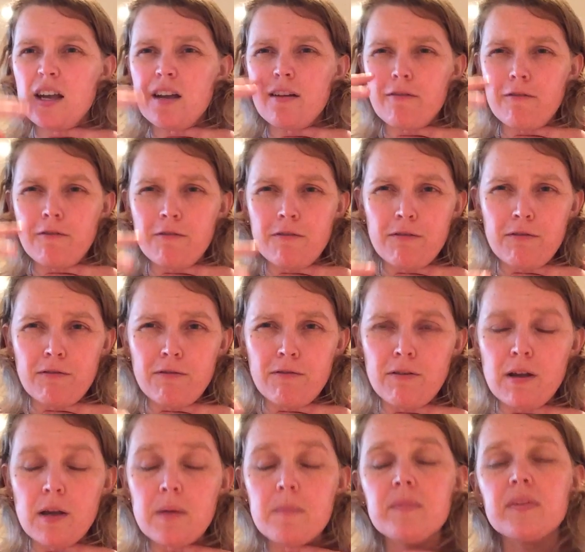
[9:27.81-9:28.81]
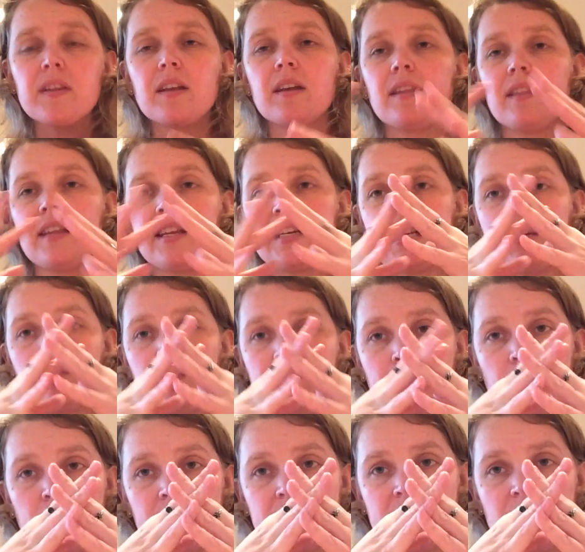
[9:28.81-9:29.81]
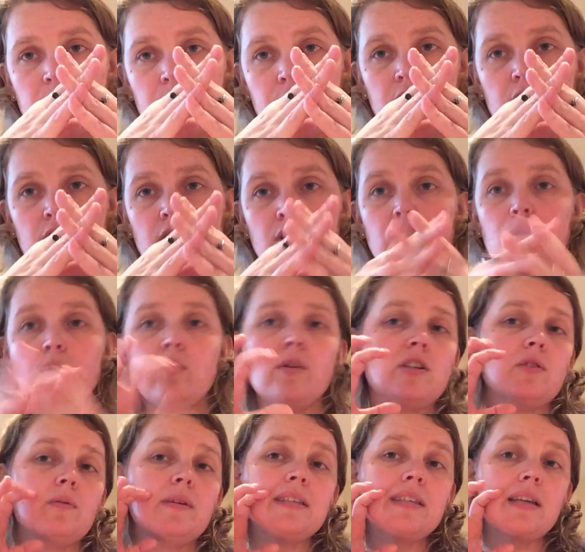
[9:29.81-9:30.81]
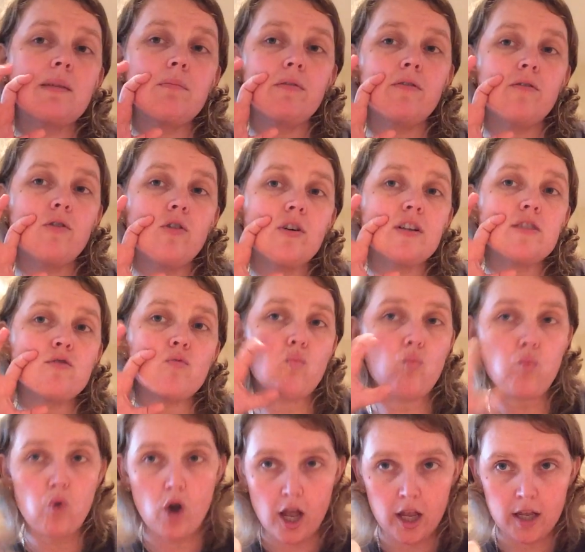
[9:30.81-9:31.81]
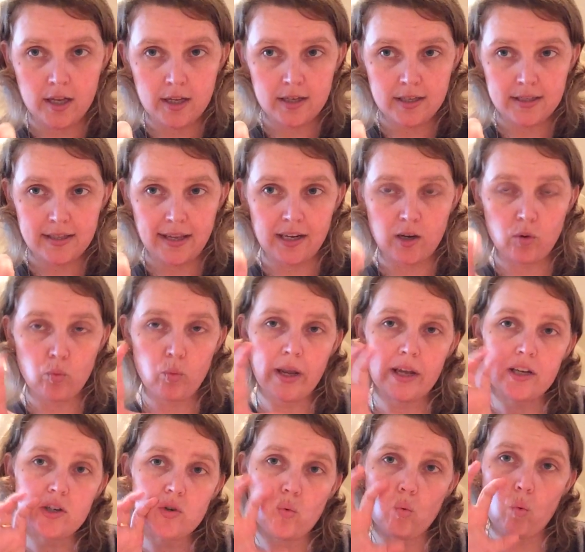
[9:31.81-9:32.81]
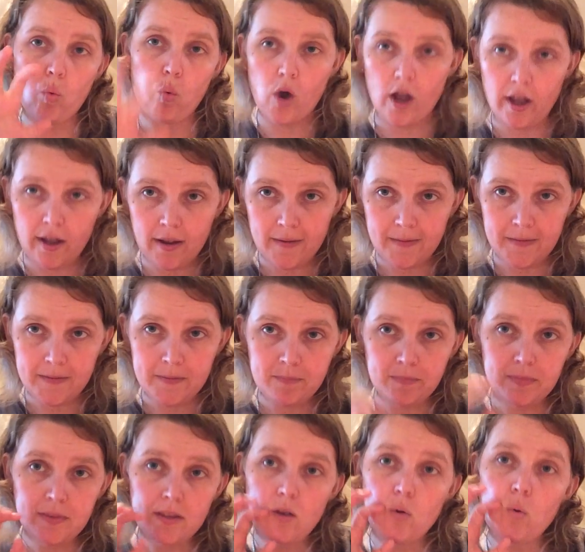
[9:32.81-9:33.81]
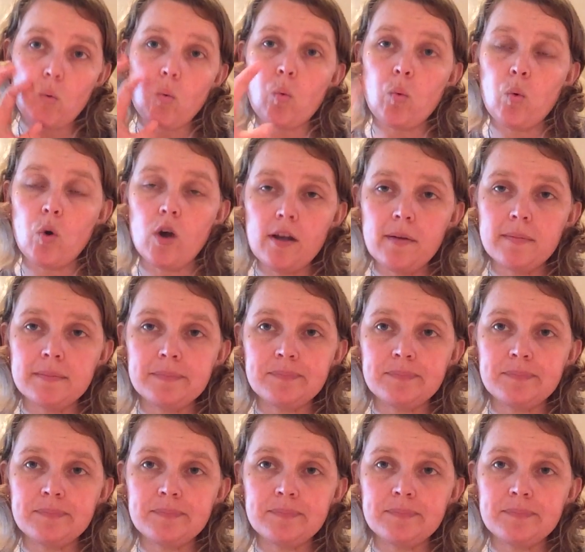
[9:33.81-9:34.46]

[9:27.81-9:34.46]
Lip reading: Then we've got W, which we said before is W. It's like a witch. W. W.